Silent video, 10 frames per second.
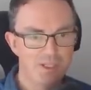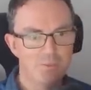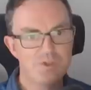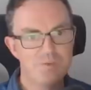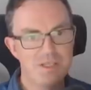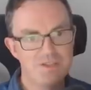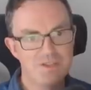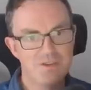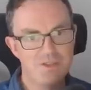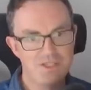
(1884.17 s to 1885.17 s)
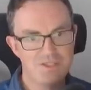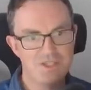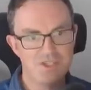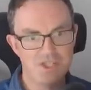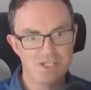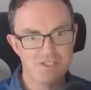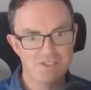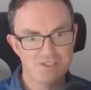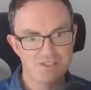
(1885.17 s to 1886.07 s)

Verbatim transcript: which means that this digit